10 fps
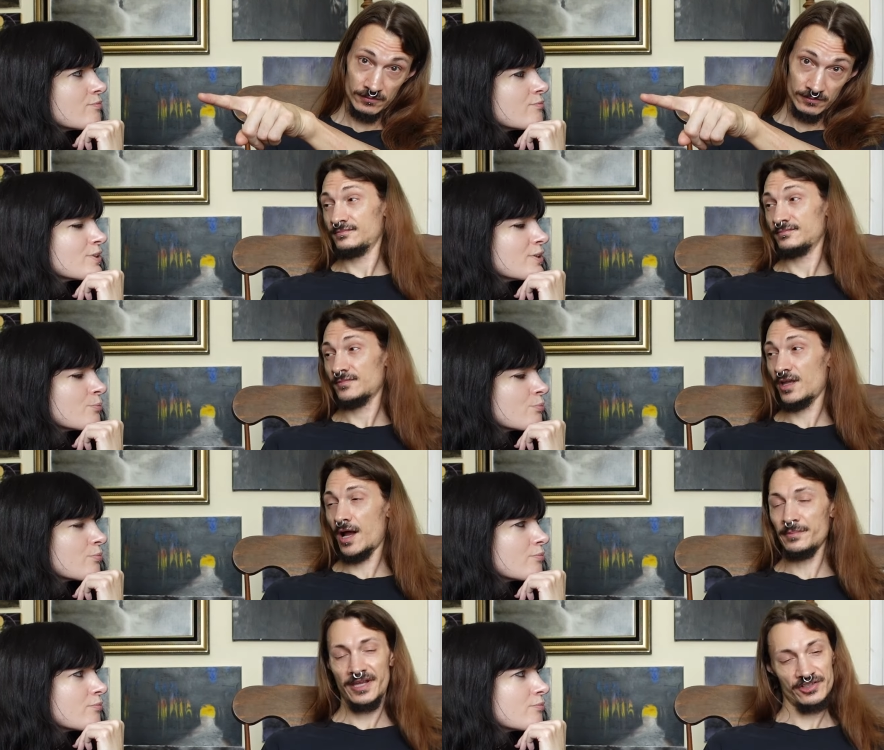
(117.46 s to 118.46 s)
Speaker 1: Yep.
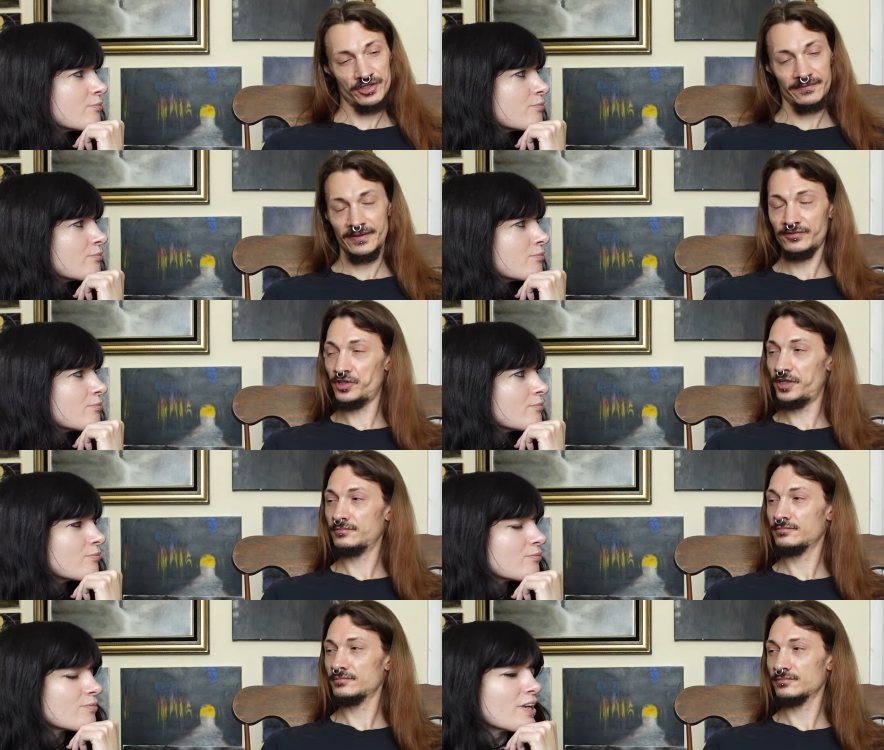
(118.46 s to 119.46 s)
I'm guessing 15.
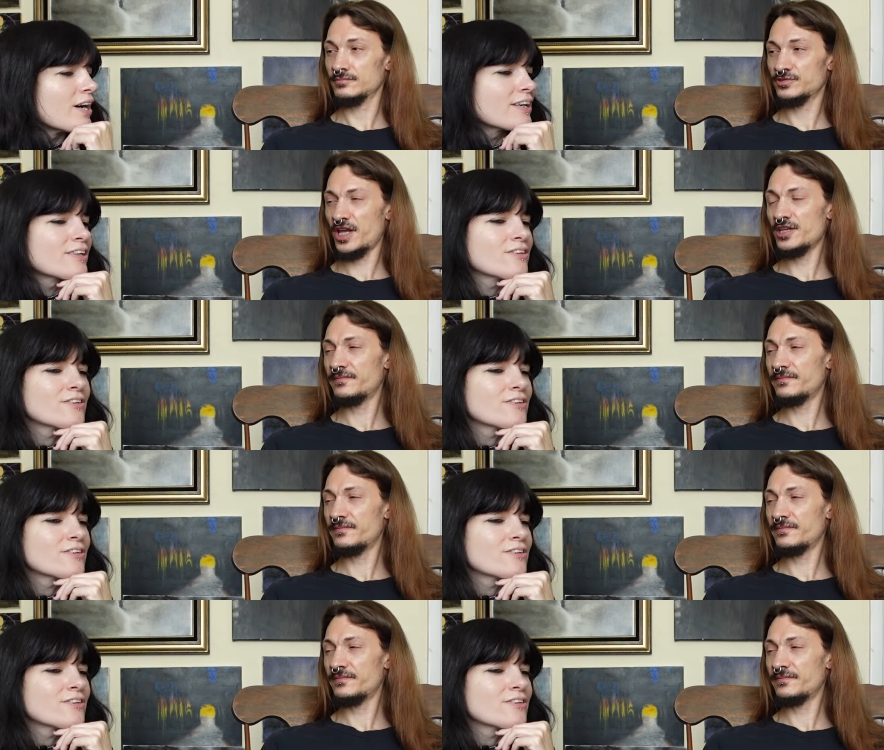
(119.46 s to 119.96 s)
Yeah. I 10